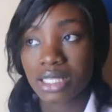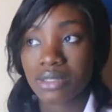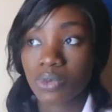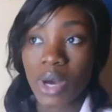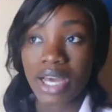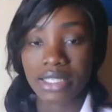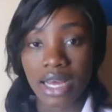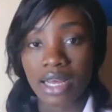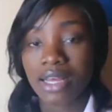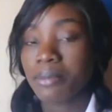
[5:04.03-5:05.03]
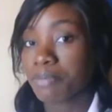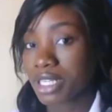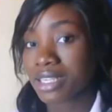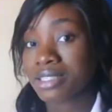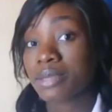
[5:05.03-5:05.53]
it wider.
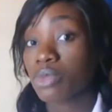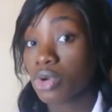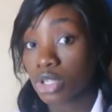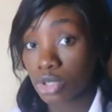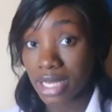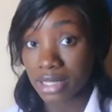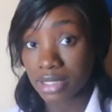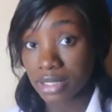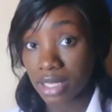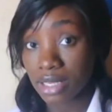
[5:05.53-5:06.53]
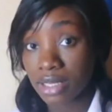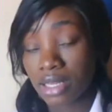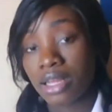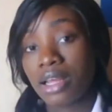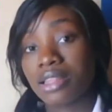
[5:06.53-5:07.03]
Because the more you can say,
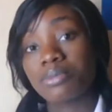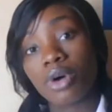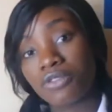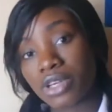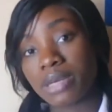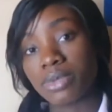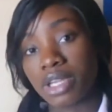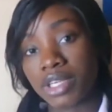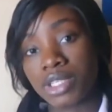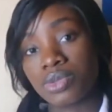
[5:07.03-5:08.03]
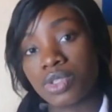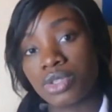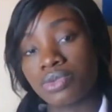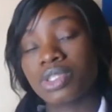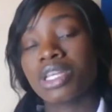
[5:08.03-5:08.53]
the more vocabulary
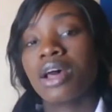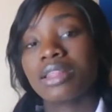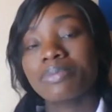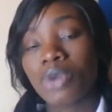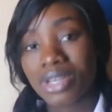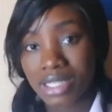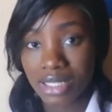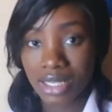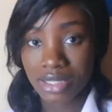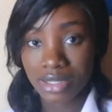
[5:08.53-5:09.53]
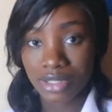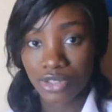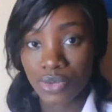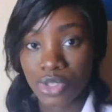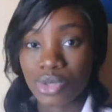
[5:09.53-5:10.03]
you use, the more sentences
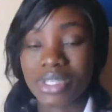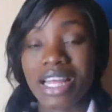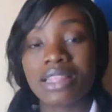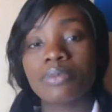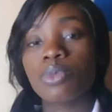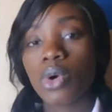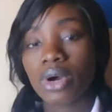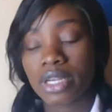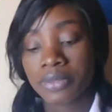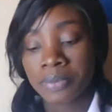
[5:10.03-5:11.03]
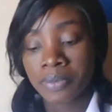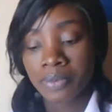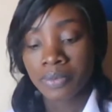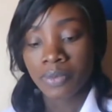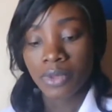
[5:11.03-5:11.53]
you use, and the more
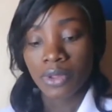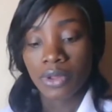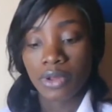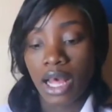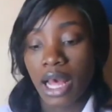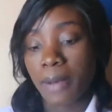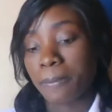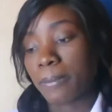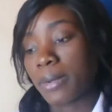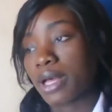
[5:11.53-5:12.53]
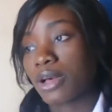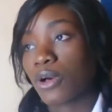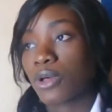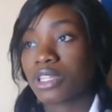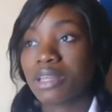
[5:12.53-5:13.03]

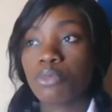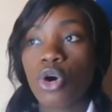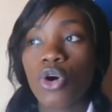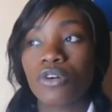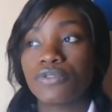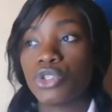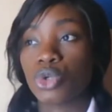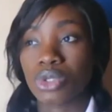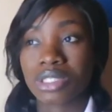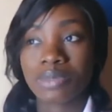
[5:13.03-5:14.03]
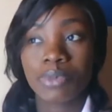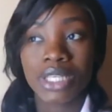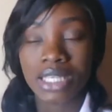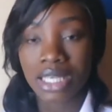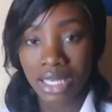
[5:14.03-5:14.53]
of your
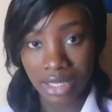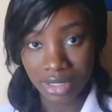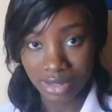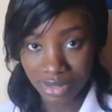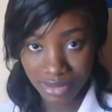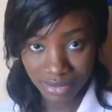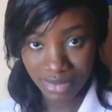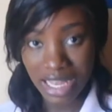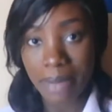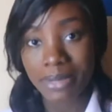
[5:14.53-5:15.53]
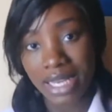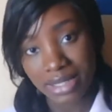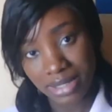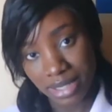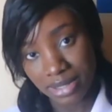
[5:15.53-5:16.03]
speaking can be
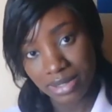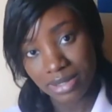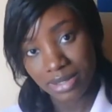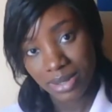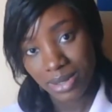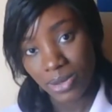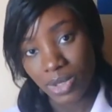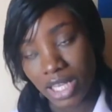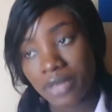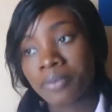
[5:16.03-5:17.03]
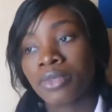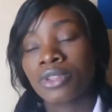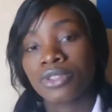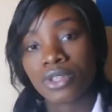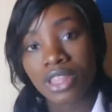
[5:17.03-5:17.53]
assessed, okay?
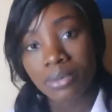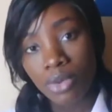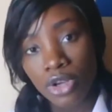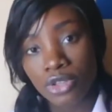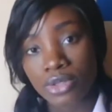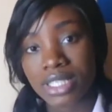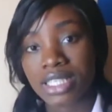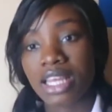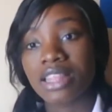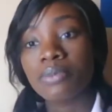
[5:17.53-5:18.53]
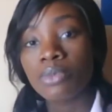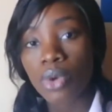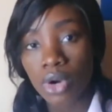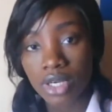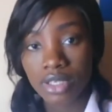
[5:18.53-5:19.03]
So the more you say, the
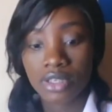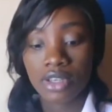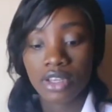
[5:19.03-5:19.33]
more